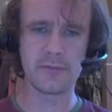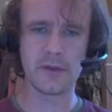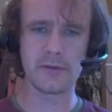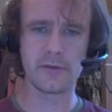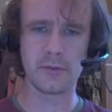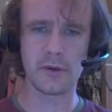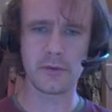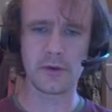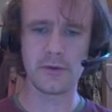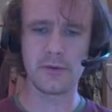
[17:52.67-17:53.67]
And so the way we're
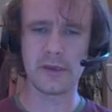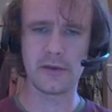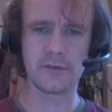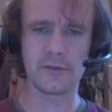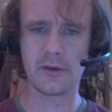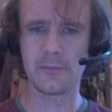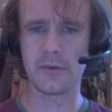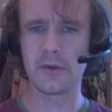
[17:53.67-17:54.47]
going to do that is sum